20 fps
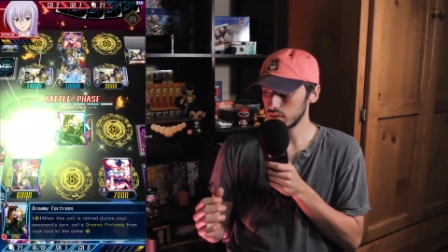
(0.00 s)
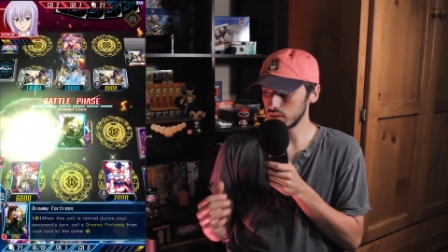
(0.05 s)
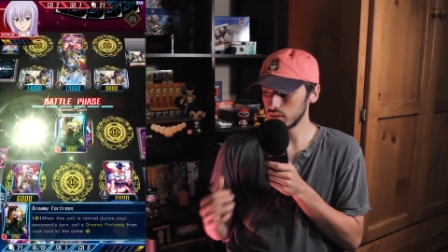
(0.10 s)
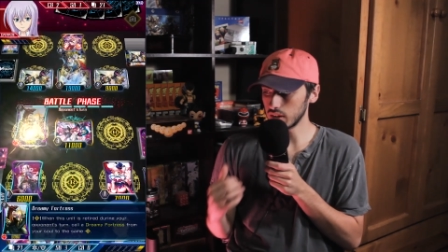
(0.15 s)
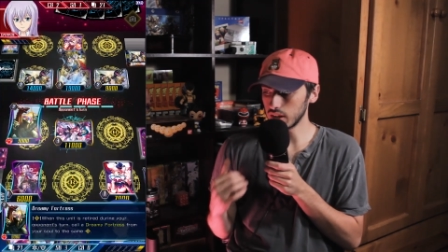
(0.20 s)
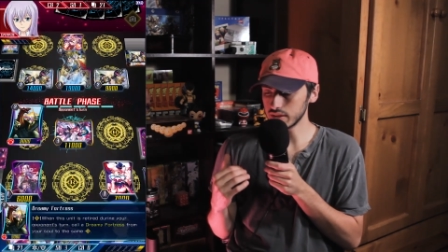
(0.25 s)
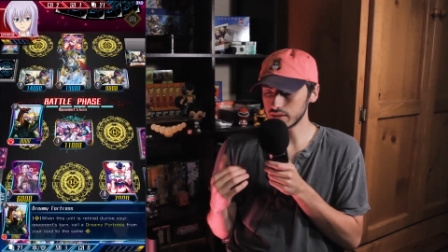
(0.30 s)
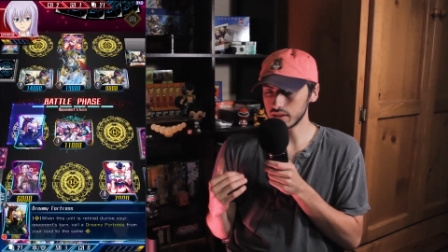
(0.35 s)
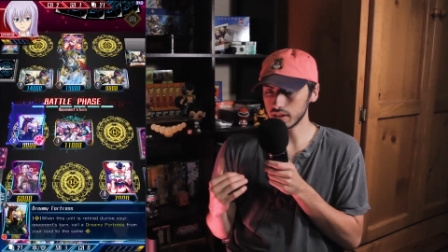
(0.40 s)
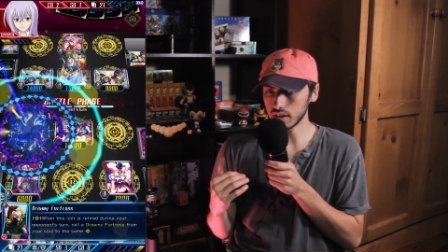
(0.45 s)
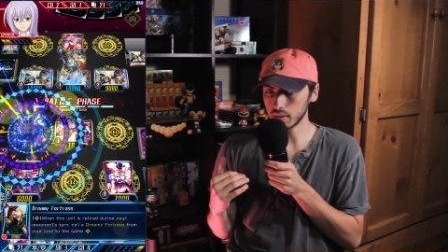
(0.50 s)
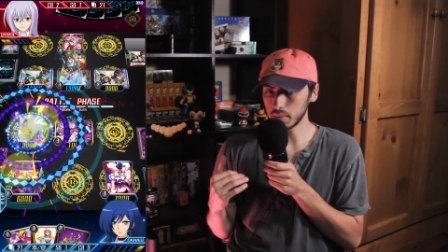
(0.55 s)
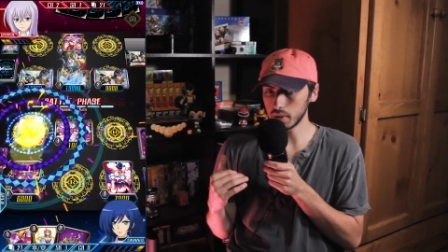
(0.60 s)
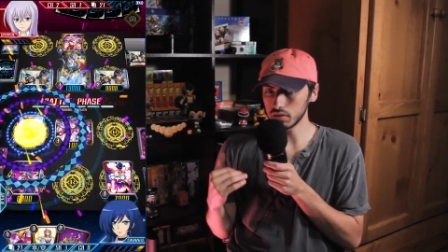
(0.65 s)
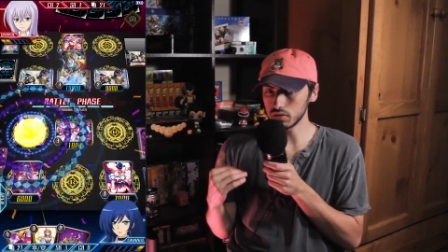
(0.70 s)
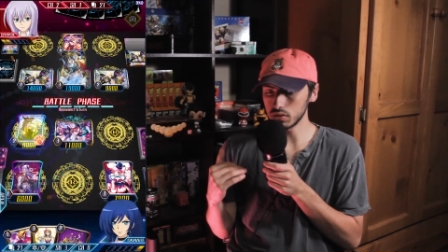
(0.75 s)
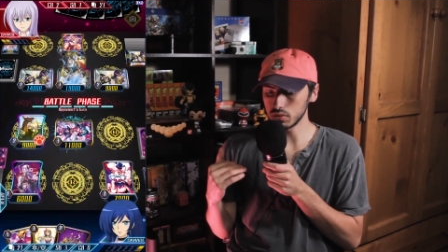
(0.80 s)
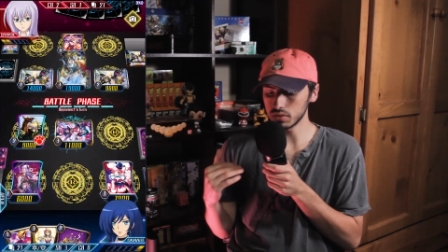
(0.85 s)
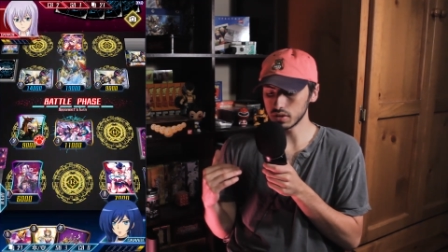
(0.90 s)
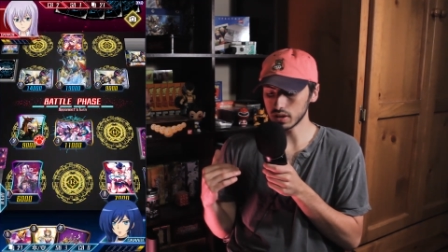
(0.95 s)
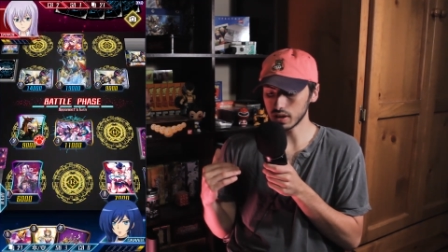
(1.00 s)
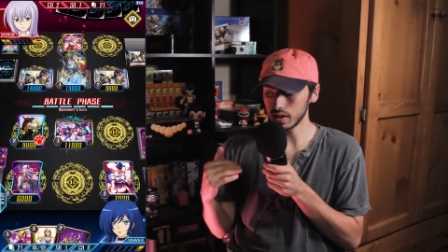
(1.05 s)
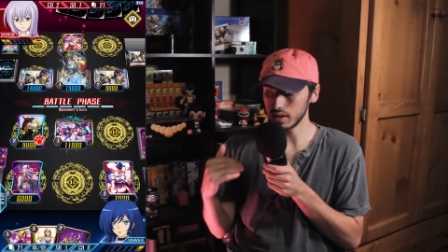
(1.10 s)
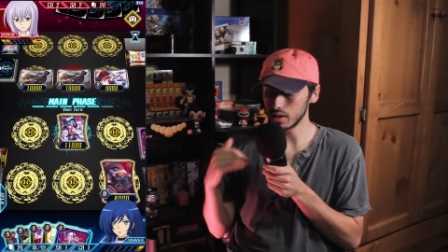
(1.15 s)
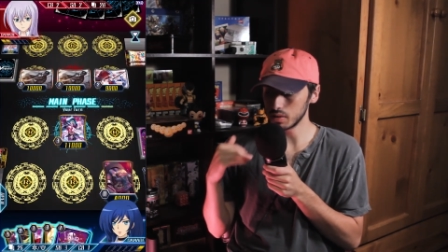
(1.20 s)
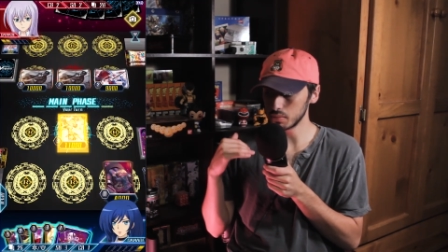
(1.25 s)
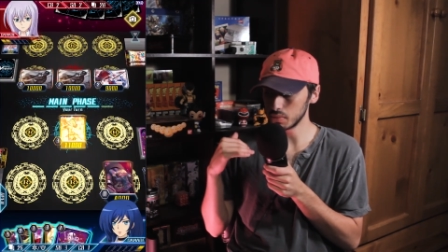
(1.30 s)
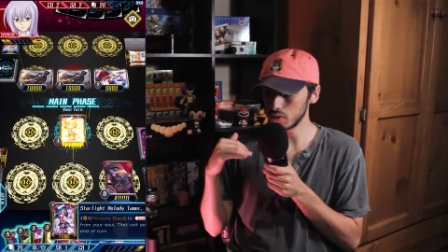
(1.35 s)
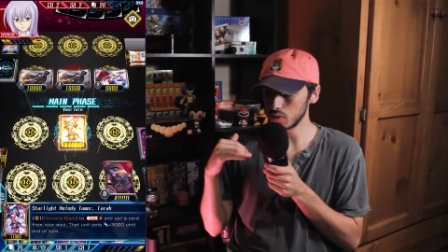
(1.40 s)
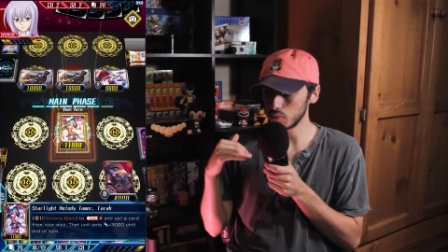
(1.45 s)
The nice thing about using
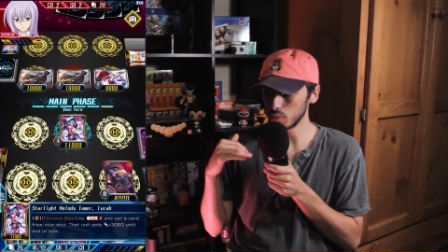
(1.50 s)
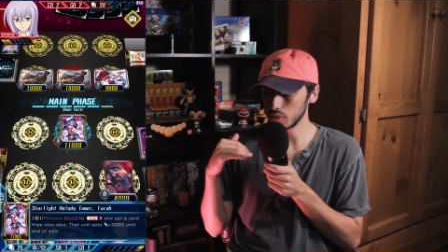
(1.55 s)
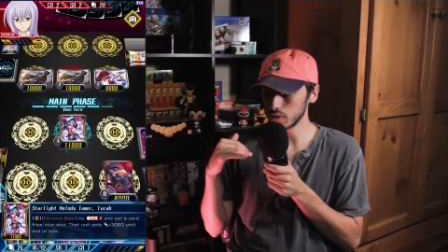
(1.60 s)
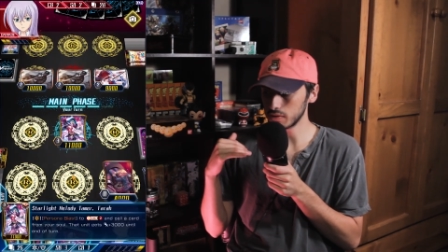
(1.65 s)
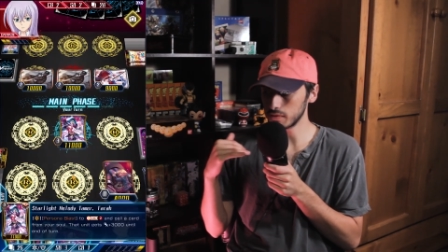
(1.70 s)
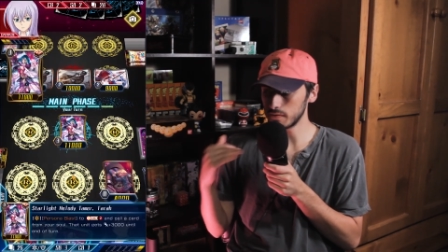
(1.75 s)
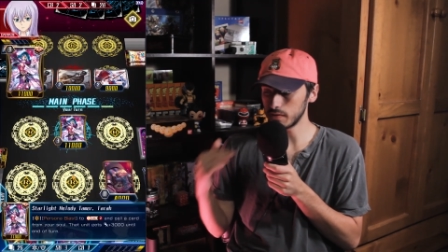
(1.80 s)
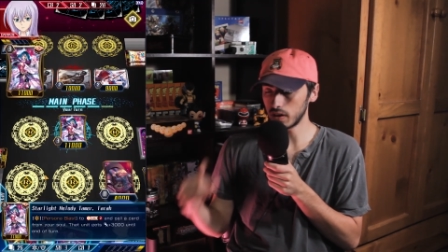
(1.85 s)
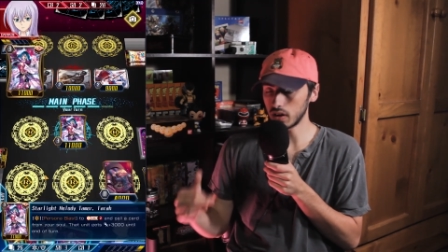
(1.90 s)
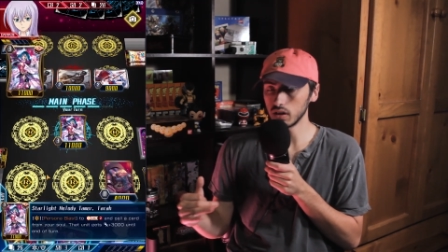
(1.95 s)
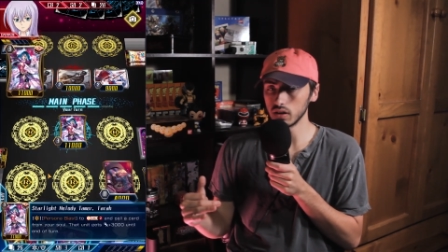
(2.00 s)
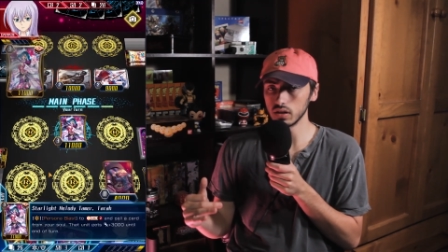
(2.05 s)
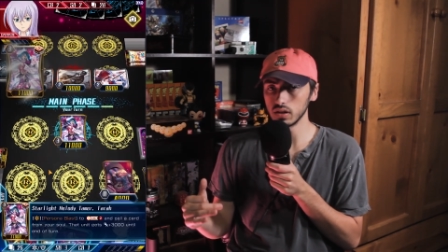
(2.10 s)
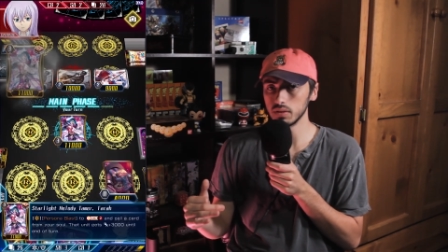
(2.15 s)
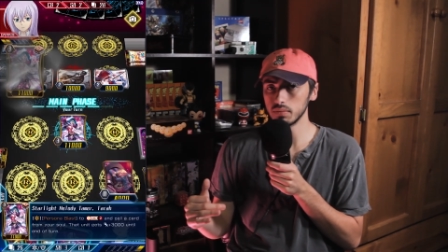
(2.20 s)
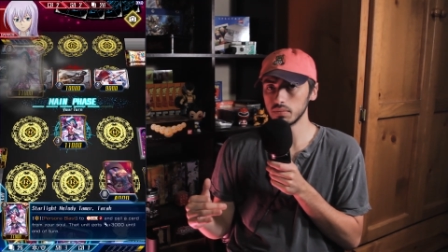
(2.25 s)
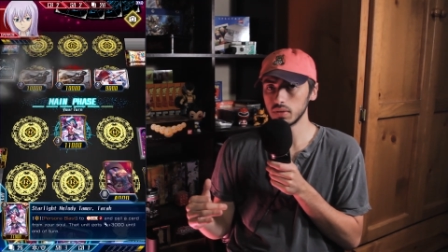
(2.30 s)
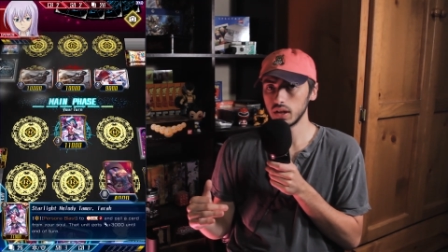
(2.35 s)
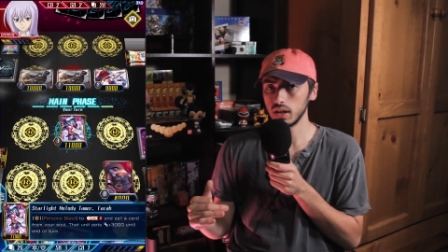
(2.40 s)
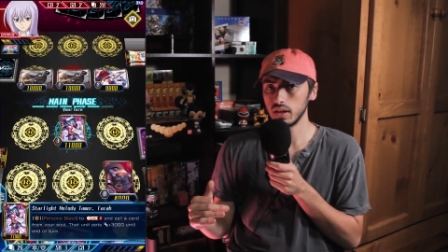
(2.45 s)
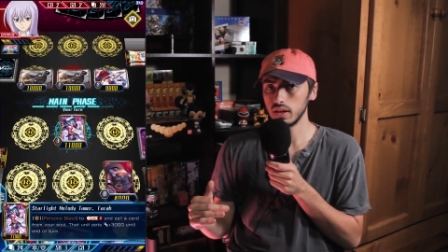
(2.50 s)
him with Farah